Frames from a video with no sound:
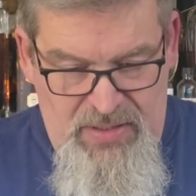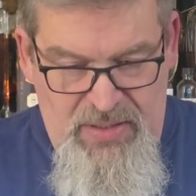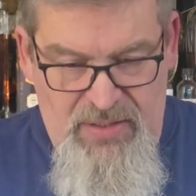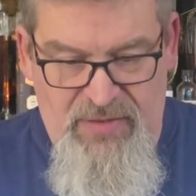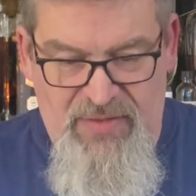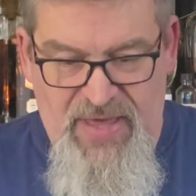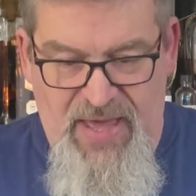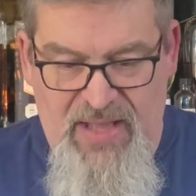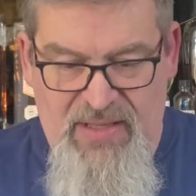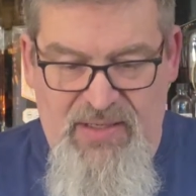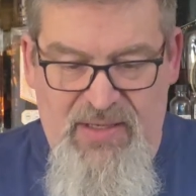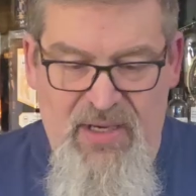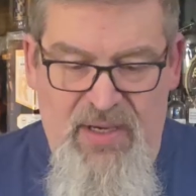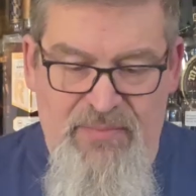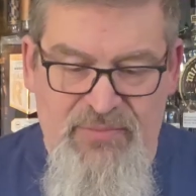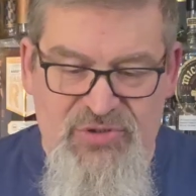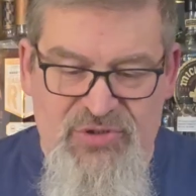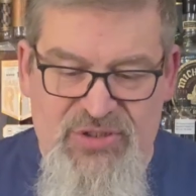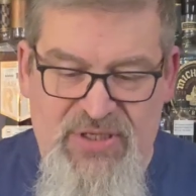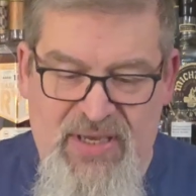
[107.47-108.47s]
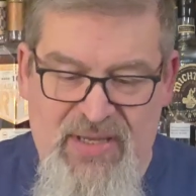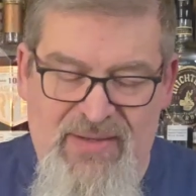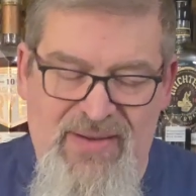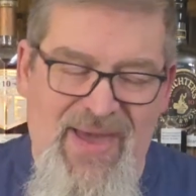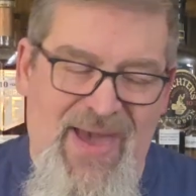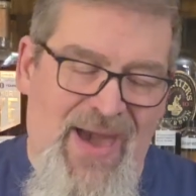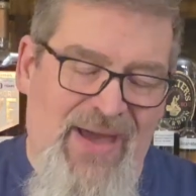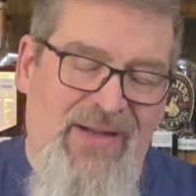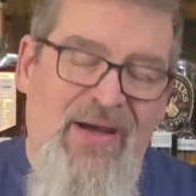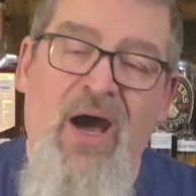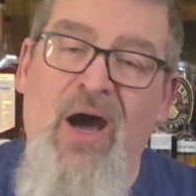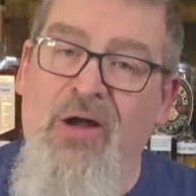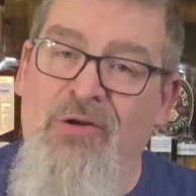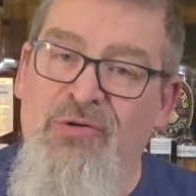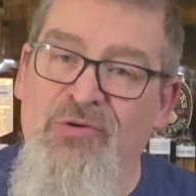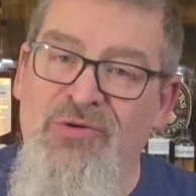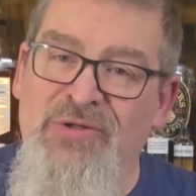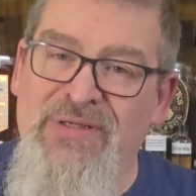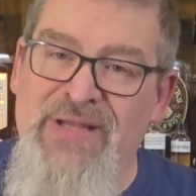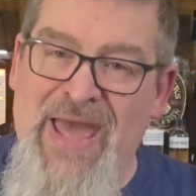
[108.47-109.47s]
that comes in at
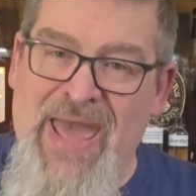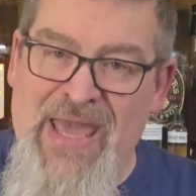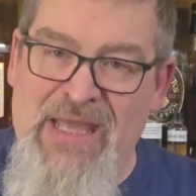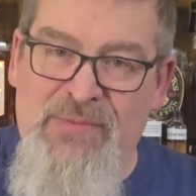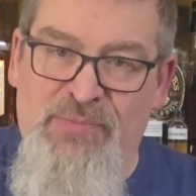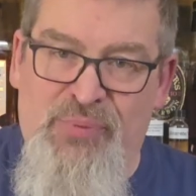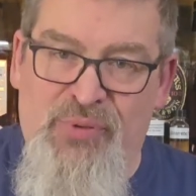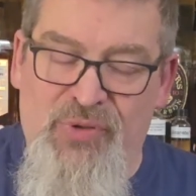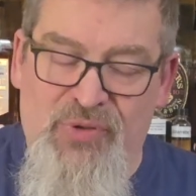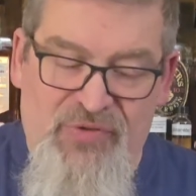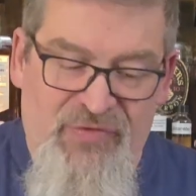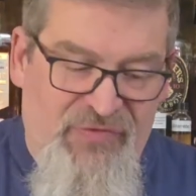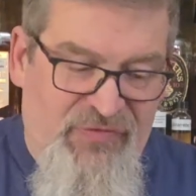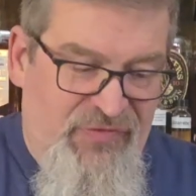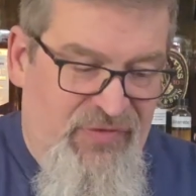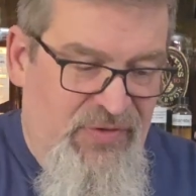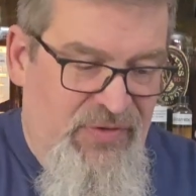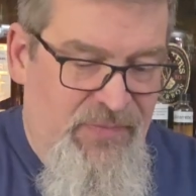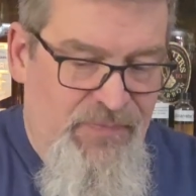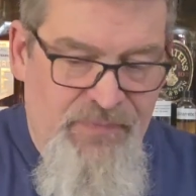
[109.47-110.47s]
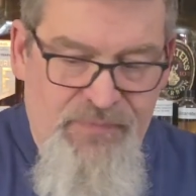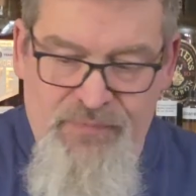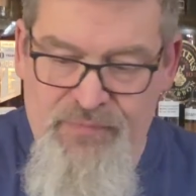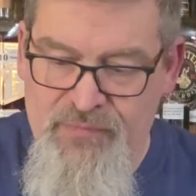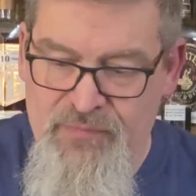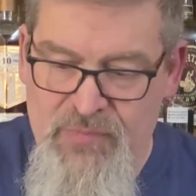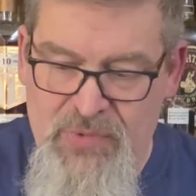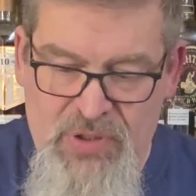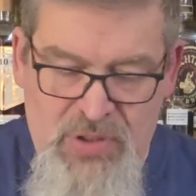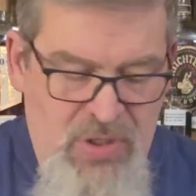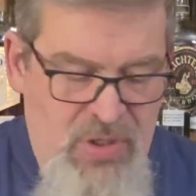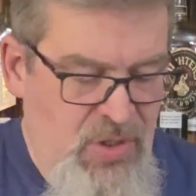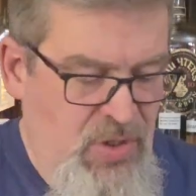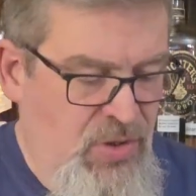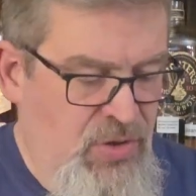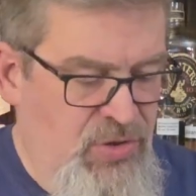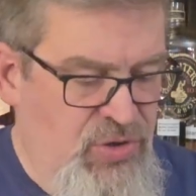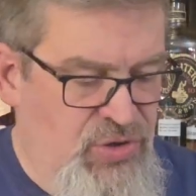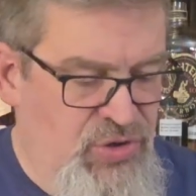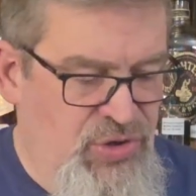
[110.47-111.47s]
108 proof.
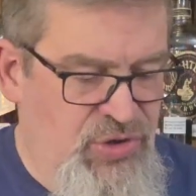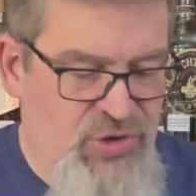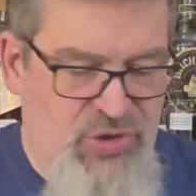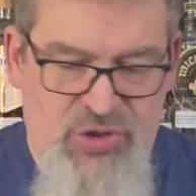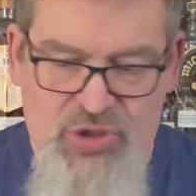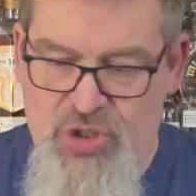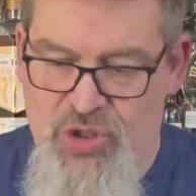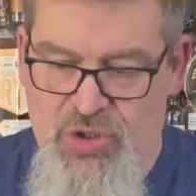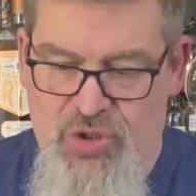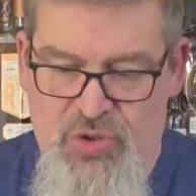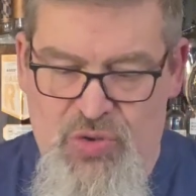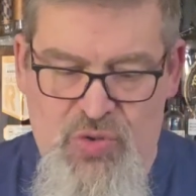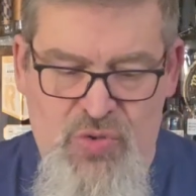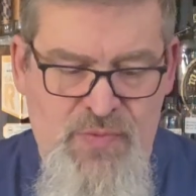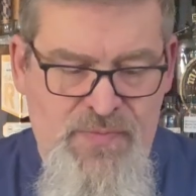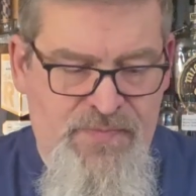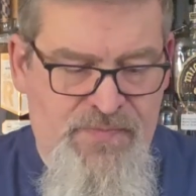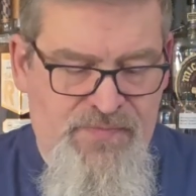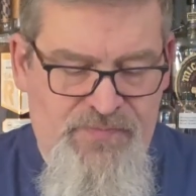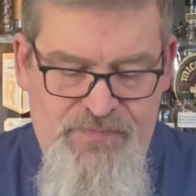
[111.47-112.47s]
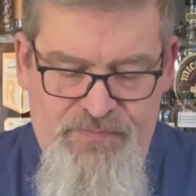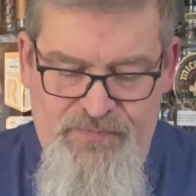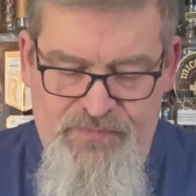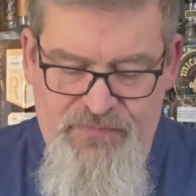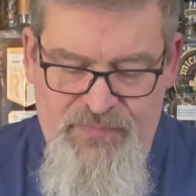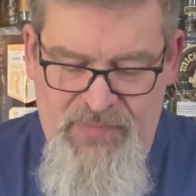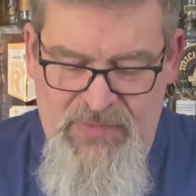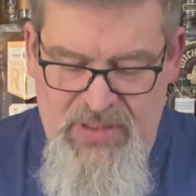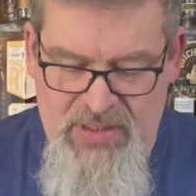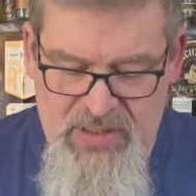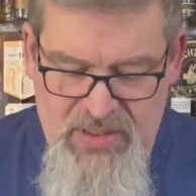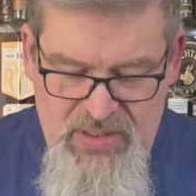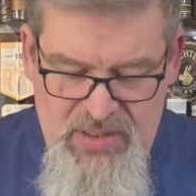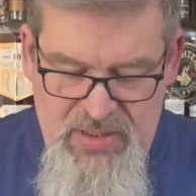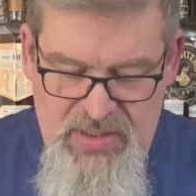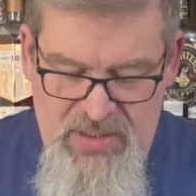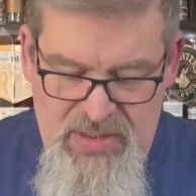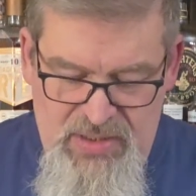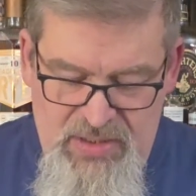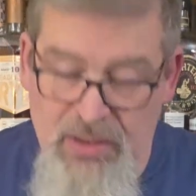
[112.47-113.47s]
So
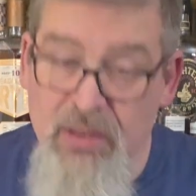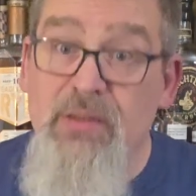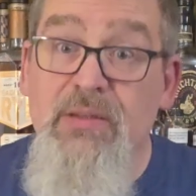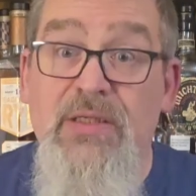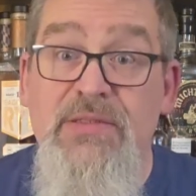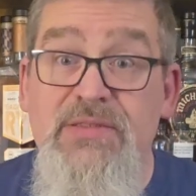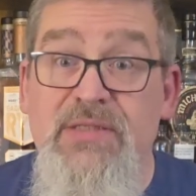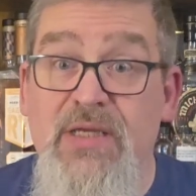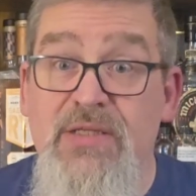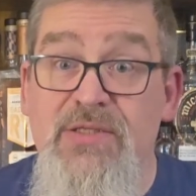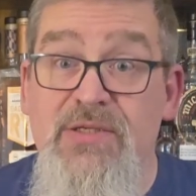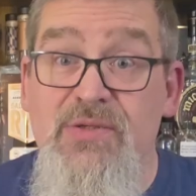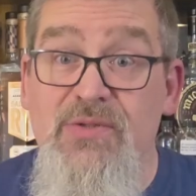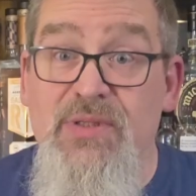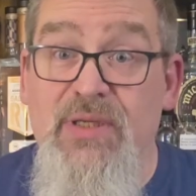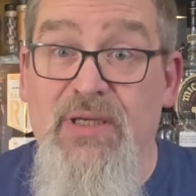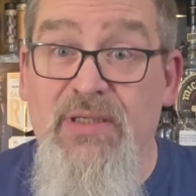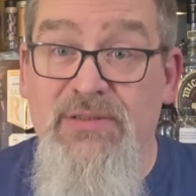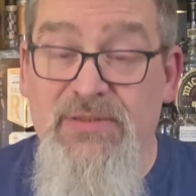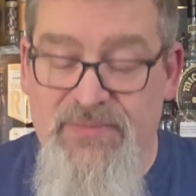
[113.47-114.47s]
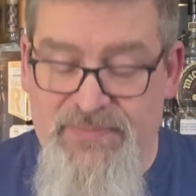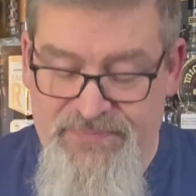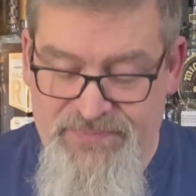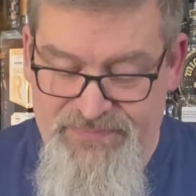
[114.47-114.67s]
let's get to this.